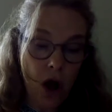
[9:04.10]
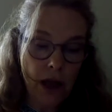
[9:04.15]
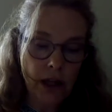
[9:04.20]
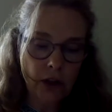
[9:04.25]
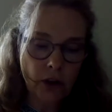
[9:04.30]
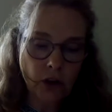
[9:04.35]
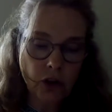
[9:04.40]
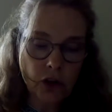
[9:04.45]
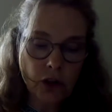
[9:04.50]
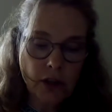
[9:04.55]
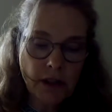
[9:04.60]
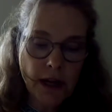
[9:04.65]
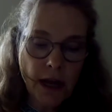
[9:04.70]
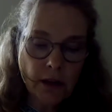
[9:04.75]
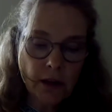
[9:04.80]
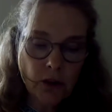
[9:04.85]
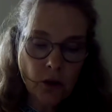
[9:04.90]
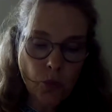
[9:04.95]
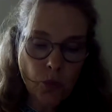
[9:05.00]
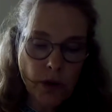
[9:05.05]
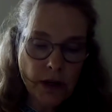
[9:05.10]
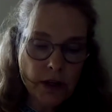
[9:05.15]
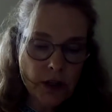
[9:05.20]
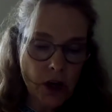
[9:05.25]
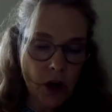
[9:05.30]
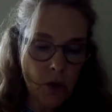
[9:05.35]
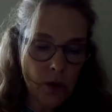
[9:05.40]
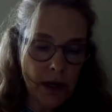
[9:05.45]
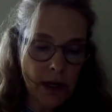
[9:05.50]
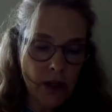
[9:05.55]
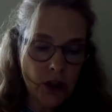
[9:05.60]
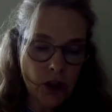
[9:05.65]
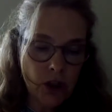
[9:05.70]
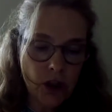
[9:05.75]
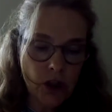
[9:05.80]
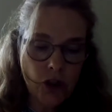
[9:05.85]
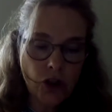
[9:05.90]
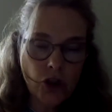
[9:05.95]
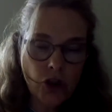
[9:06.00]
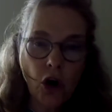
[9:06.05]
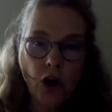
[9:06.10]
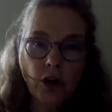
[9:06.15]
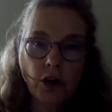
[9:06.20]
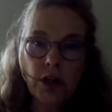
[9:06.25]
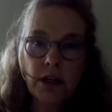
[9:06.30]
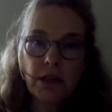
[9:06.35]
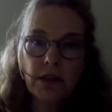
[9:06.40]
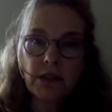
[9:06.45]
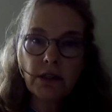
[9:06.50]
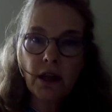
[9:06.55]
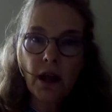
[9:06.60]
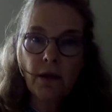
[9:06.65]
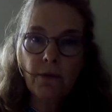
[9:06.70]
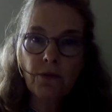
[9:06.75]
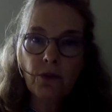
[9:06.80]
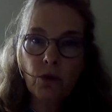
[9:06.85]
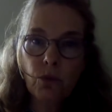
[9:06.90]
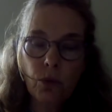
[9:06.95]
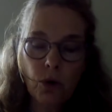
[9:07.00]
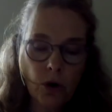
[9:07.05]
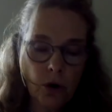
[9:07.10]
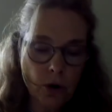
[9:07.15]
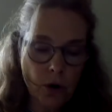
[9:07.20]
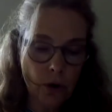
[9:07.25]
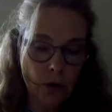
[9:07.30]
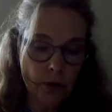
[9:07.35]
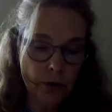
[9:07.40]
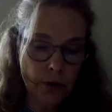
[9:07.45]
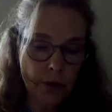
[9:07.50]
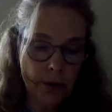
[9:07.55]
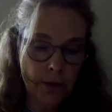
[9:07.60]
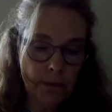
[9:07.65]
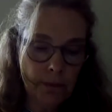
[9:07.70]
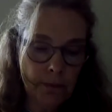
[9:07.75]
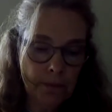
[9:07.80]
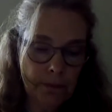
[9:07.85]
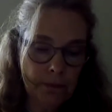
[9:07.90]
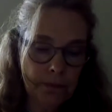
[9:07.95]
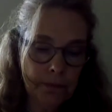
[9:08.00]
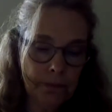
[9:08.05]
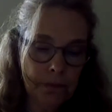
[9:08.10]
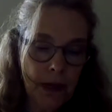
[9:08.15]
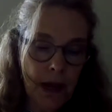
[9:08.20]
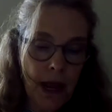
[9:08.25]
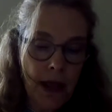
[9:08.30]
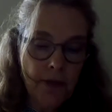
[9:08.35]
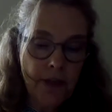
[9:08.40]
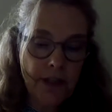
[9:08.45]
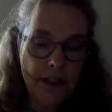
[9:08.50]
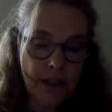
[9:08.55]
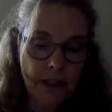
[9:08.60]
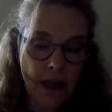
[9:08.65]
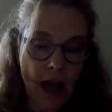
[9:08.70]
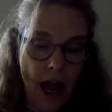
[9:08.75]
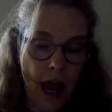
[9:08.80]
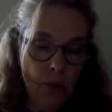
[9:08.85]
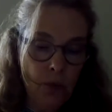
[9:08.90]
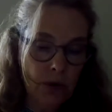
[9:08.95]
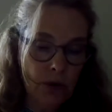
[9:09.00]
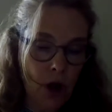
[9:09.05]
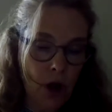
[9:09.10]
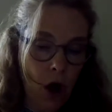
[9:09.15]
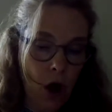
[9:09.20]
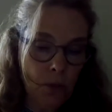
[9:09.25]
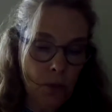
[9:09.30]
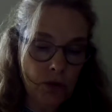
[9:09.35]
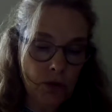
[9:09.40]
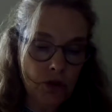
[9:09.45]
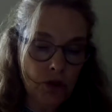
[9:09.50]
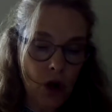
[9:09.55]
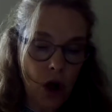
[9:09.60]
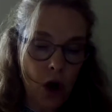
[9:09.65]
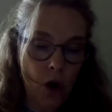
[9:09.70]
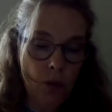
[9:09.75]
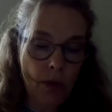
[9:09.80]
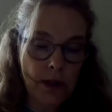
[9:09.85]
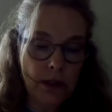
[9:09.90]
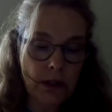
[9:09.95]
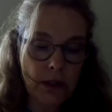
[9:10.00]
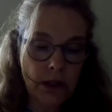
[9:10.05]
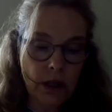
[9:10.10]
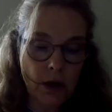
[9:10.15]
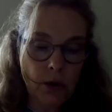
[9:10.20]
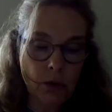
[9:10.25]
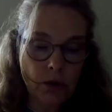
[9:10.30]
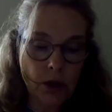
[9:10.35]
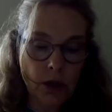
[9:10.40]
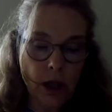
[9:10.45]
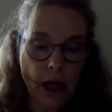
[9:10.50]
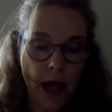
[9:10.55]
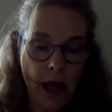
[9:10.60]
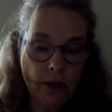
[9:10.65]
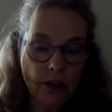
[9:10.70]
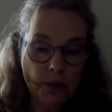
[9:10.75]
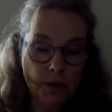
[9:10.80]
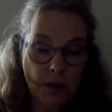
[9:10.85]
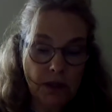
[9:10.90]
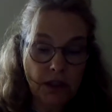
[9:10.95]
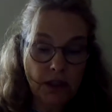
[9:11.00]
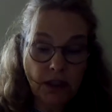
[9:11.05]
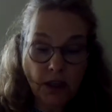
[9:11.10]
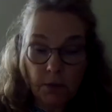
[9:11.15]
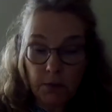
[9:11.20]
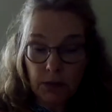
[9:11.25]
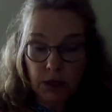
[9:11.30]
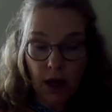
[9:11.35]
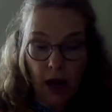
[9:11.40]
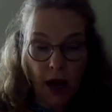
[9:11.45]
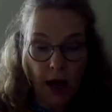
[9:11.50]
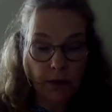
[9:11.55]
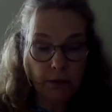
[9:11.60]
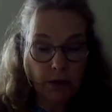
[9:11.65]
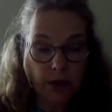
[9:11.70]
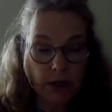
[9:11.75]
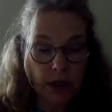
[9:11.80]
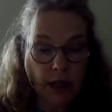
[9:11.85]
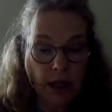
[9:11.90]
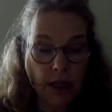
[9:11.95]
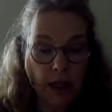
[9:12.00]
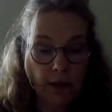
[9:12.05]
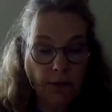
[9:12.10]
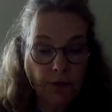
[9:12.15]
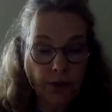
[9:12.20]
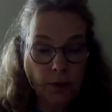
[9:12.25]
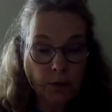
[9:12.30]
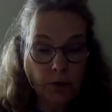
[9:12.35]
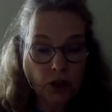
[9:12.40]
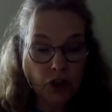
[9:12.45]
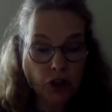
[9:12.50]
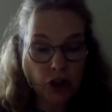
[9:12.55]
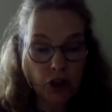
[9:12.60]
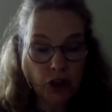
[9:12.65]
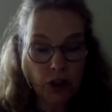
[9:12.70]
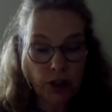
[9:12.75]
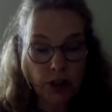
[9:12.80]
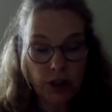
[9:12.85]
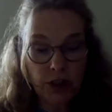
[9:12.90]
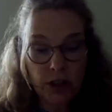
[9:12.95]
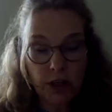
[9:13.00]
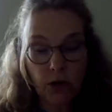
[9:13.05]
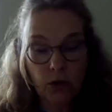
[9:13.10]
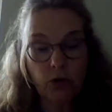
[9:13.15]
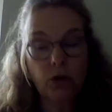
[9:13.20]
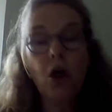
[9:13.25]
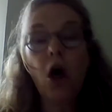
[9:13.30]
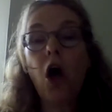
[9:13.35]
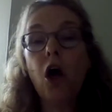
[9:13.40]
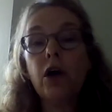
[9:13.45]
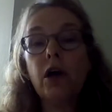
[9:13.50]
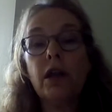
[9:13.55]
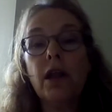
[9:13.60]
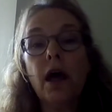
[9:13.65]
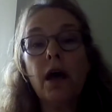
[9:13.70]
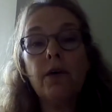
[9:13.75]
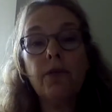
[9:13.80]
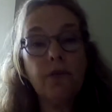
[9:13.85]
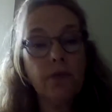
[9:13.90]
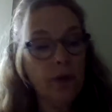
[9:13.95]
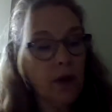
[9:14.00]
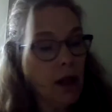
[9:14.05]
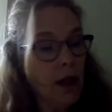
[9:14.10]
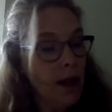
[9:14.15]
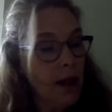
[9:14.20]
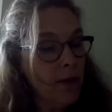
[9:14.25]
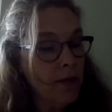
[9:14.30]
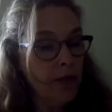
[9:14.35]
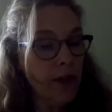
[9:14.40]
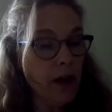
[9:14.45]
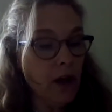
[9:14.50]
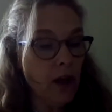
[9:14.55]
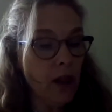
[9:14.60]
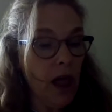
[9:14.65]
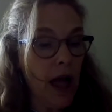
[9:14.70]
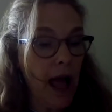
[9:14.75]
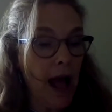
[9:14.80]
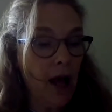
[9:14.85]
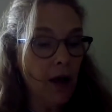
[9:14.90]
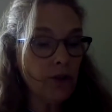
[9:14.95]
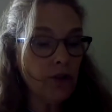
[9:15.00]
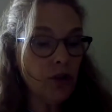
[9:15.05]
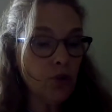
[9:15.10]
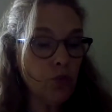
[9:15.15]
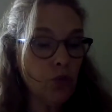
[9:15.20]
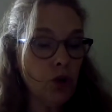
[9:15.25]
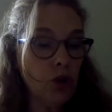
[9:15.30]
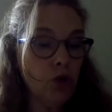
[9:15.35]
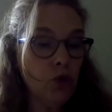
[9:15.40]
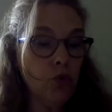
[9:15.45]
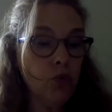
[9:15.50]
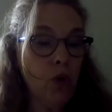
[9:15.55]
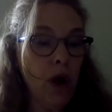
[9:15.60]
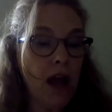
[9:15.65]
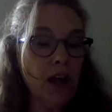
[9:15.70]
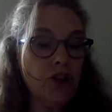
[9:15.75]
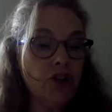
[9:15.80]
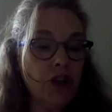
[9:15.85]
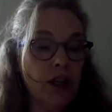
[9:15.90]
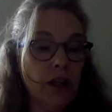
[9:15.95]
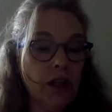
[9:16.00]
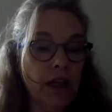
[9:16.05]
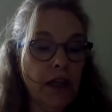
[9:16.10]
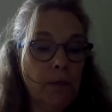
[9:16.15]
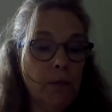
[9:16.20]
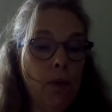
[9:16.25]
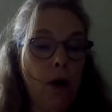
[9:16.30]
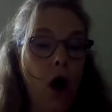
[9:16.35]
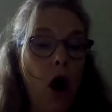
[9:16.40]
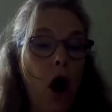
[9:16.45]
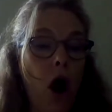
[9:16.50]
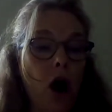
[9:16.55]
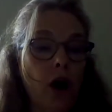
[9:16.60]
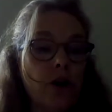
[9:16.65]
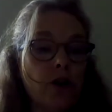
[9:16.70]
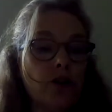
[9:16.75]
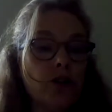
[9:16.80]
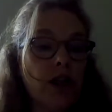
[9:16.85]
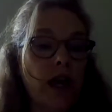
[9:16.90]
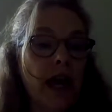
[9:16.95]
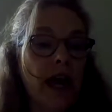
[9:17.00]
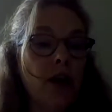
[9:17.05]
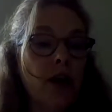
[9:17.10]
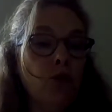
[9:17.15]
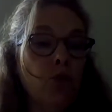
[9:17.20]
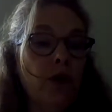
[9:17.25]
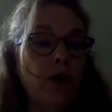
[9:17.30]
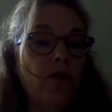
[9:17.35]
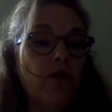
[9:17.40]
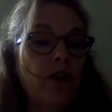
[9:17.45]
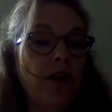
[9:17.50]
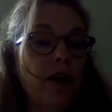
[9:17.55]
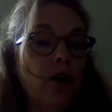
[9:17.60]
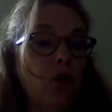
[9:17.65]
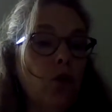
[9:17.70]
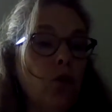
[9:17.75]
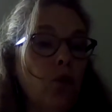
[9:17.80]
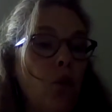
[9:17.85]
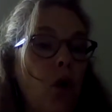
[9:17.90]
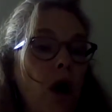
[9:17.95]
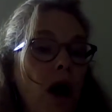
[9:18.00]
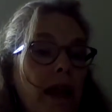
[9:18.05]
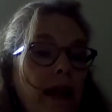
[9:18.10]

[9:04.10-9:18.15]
and looked out the window into the darkness of the world. The sky was almost always thick with clouds, but sometimes, if the magician stared long enough, the clouds would grudgingly part and reveal one